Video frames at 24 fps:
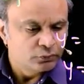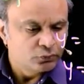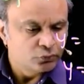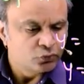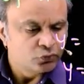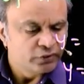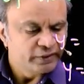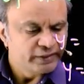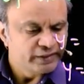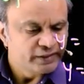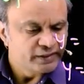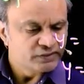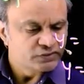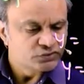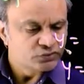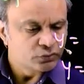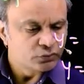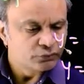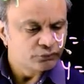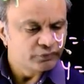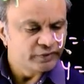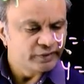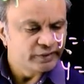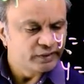Coordinates
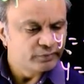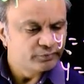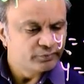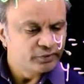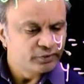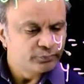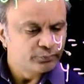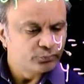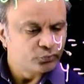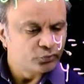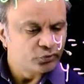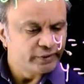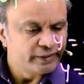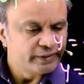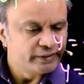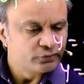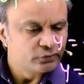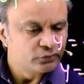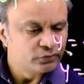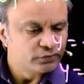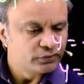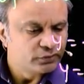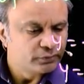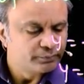of variable
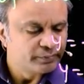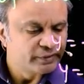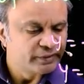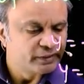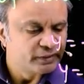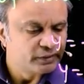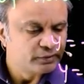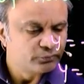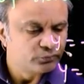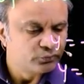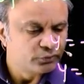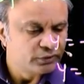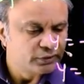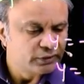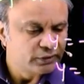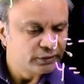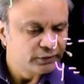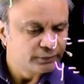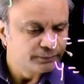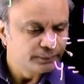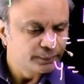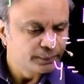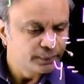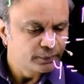point on the
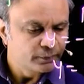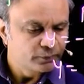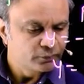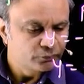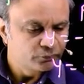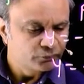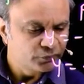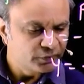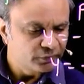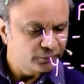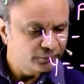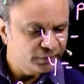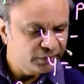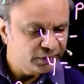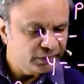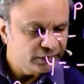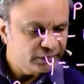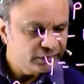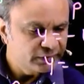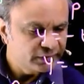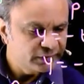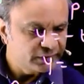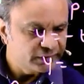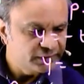parabola will be
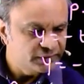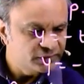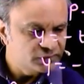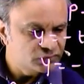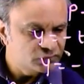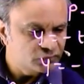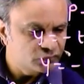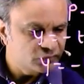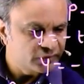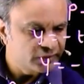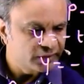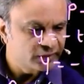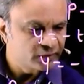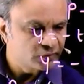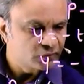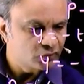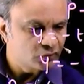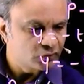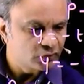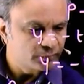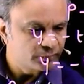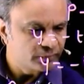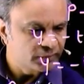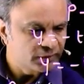t square
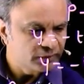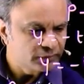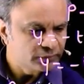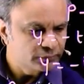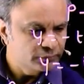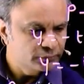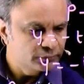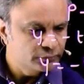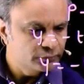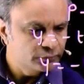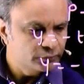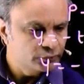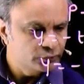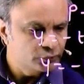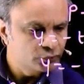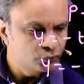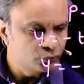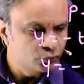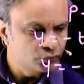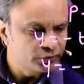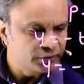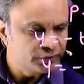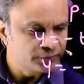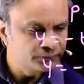comma
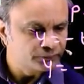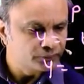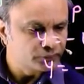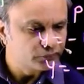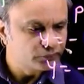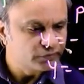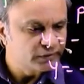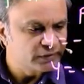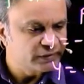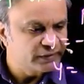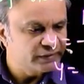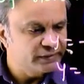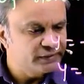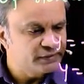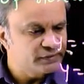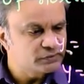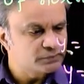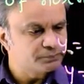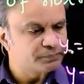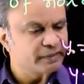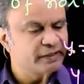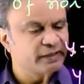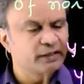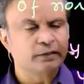two t. The t
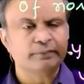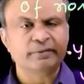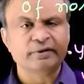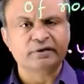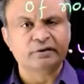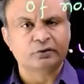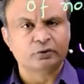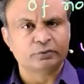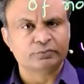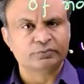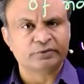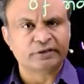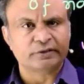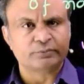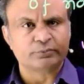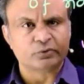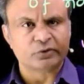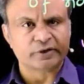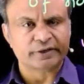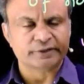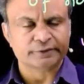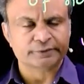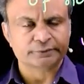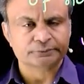is parameter of that
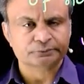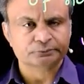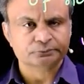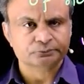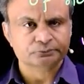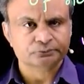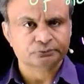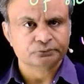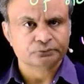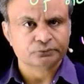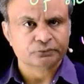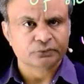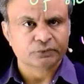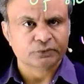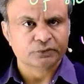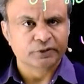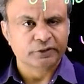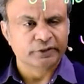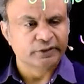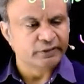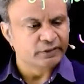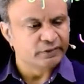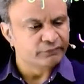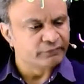point.
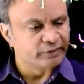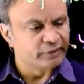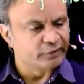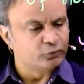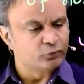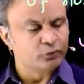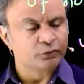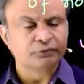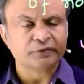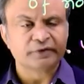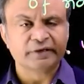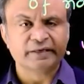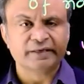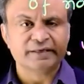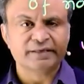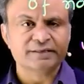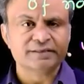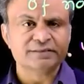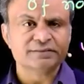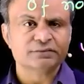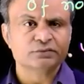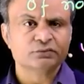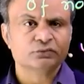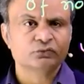Here a value of a
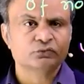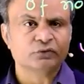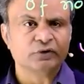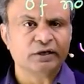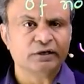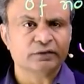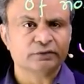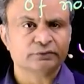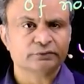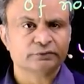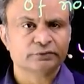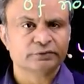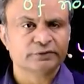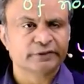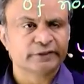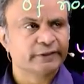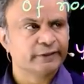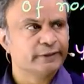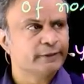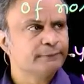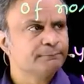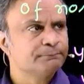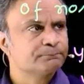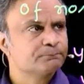is one.
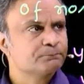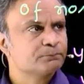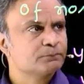Okay, na?